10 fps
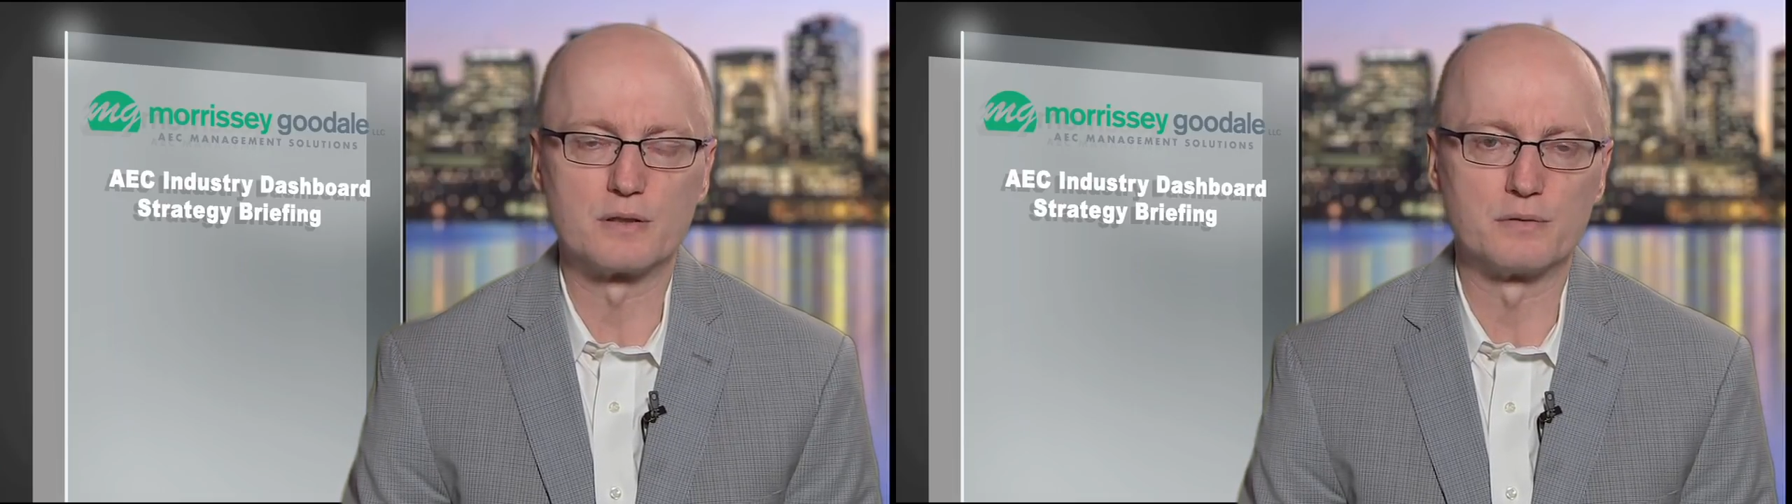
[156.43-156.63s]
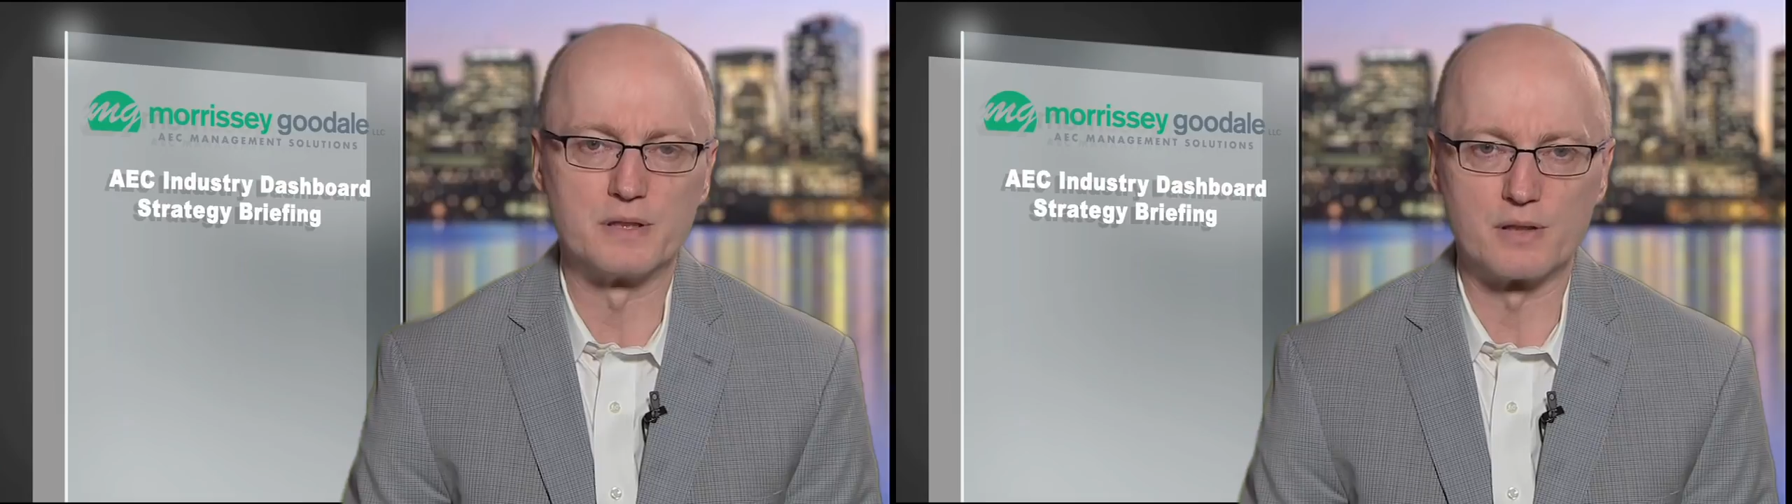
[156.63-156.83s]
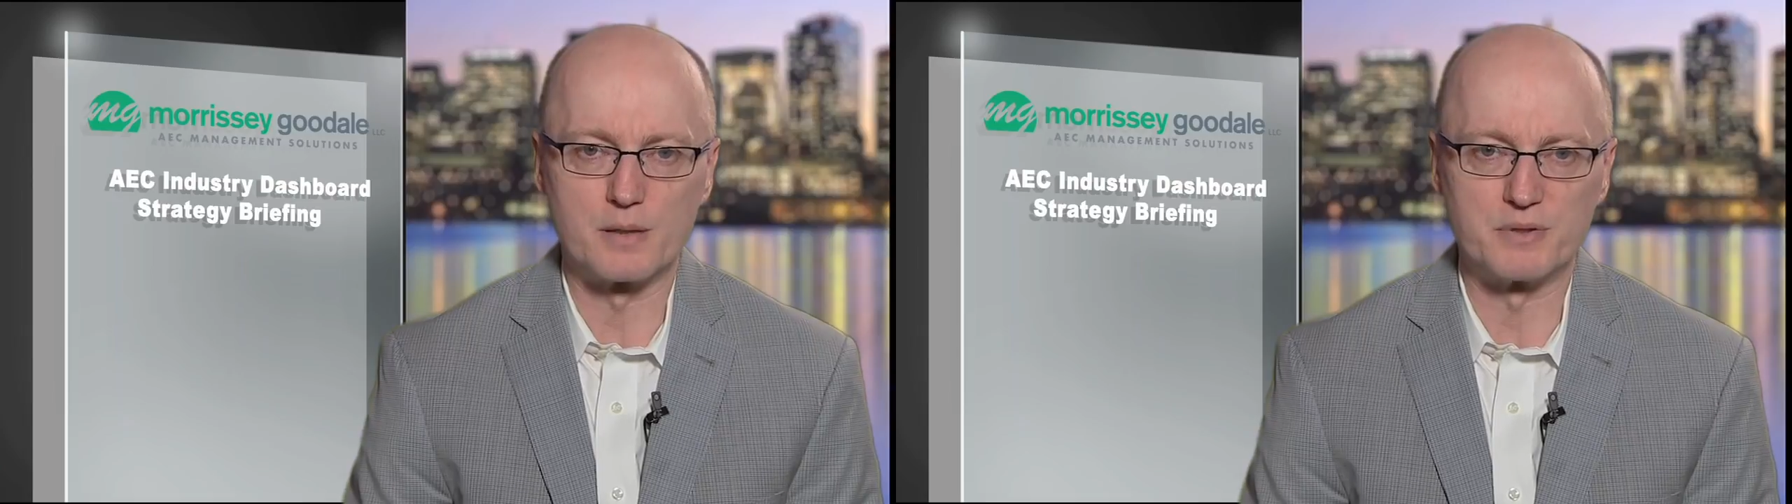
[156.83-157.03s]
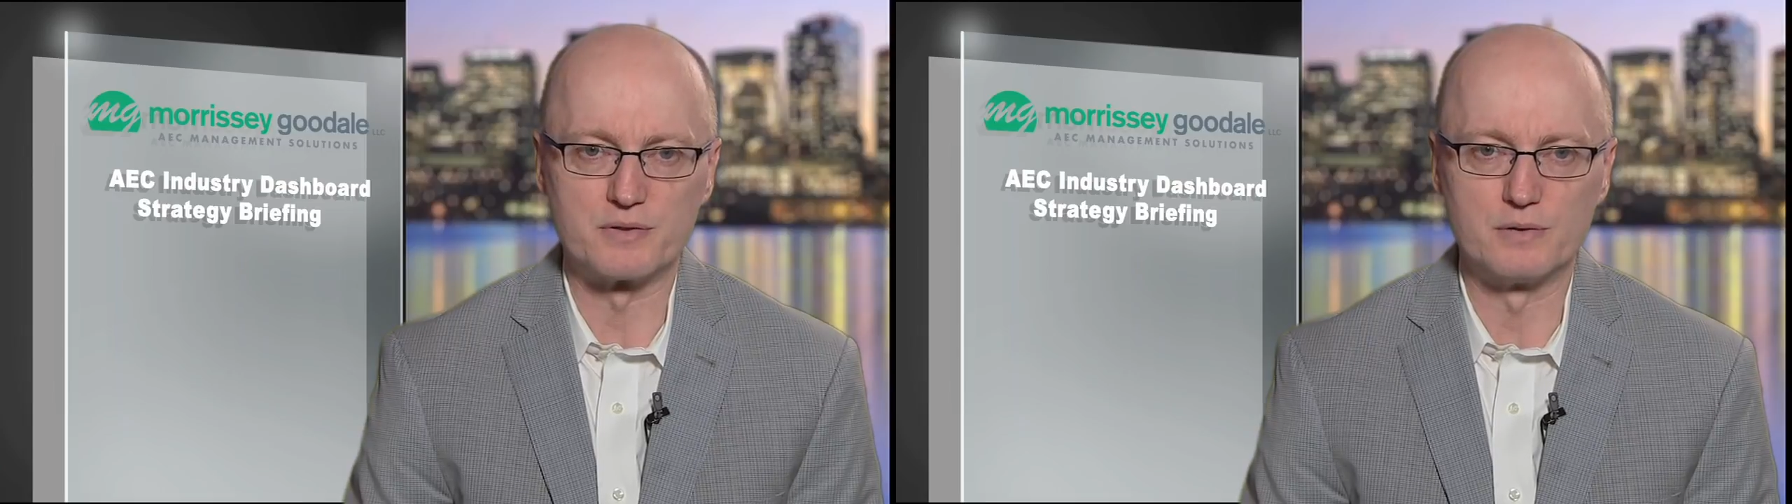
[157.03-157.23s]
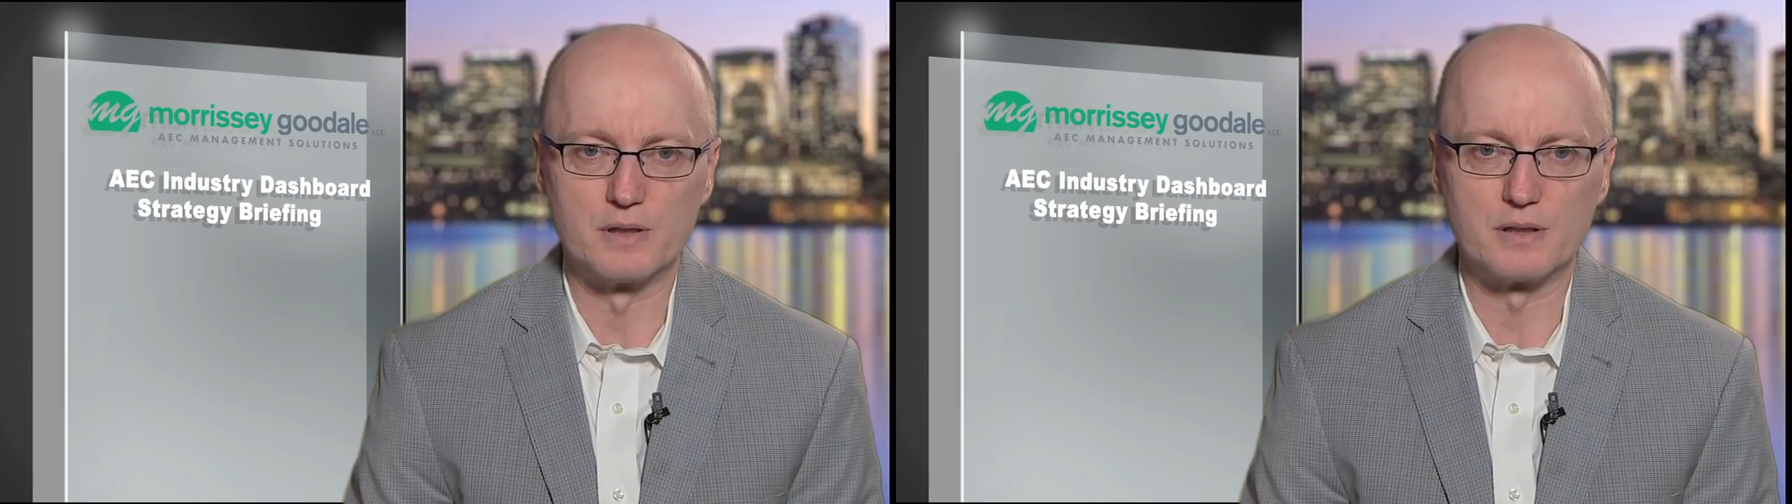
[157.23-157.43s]
career
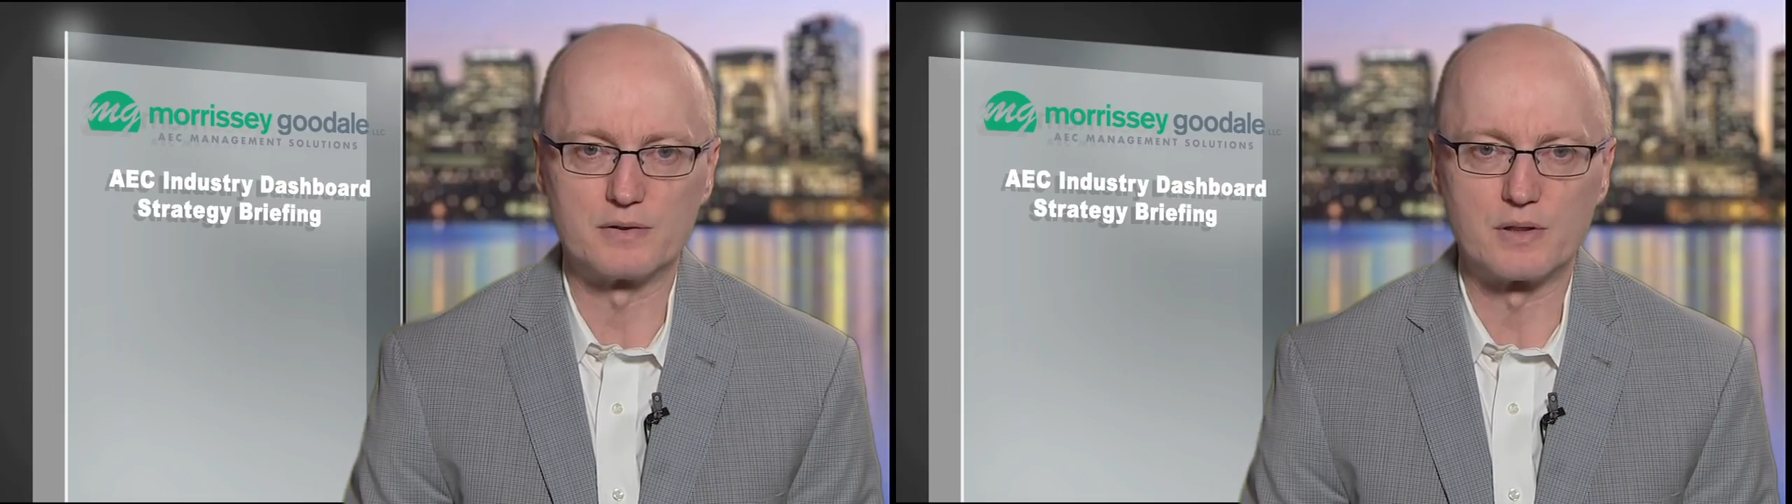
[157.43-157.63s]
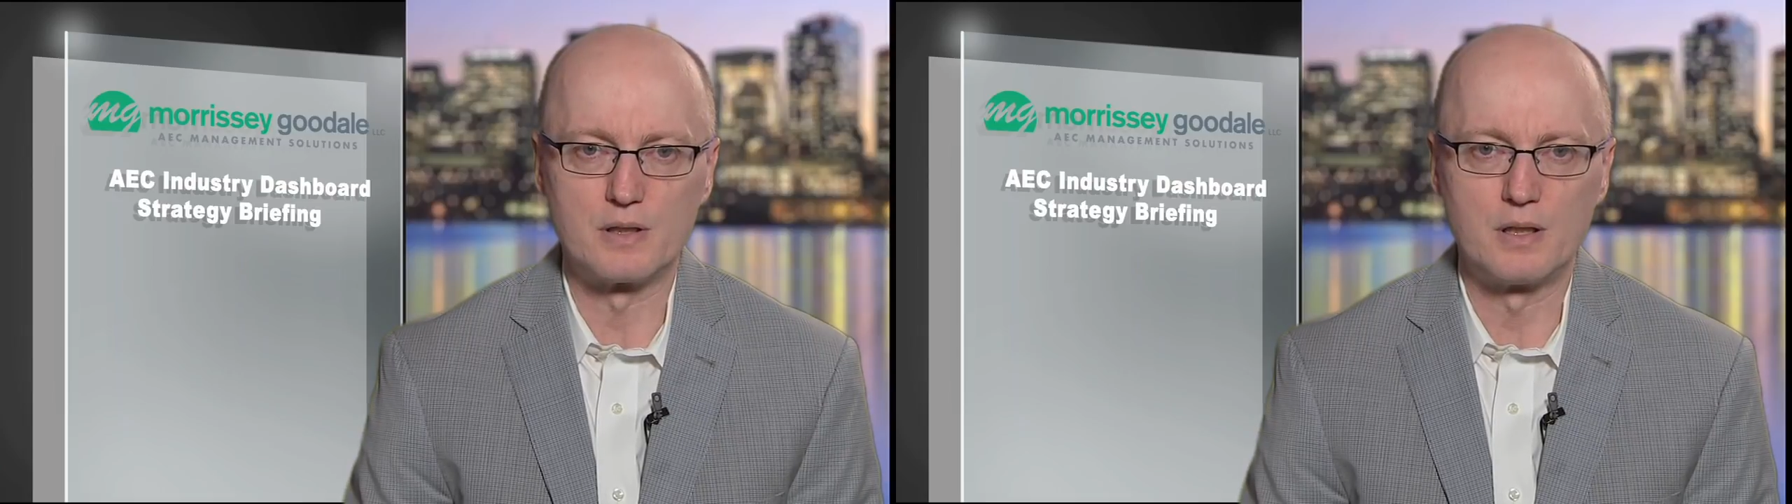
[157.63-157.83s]
opportunities.